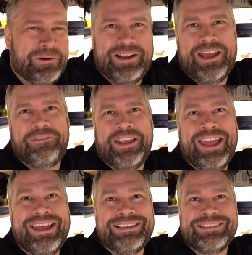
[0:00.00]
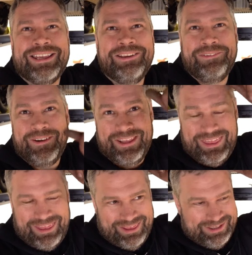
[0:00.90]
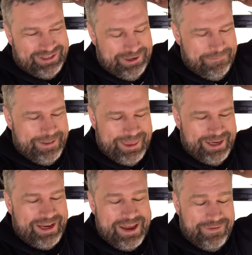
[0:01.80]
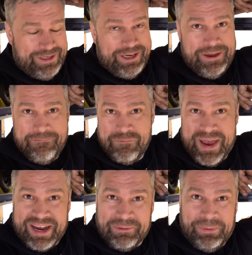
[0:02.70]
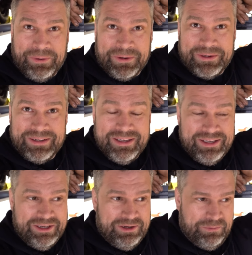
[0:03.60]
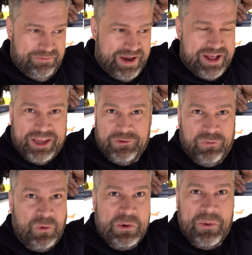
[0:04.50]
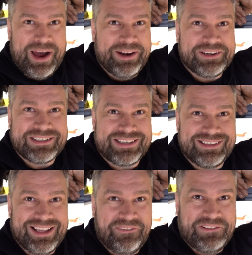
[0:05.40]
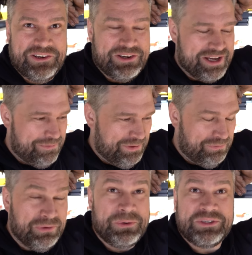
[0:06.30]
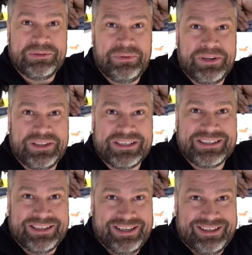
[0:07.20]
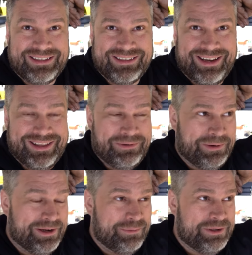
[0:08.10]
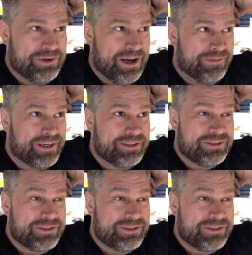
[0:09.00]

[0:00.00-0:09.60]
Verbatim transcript: We're gonna have to end with the stupid thing having to come back apart We've got like four wires left to hook up and fluids to put in this thing, and then we're going to be driving it.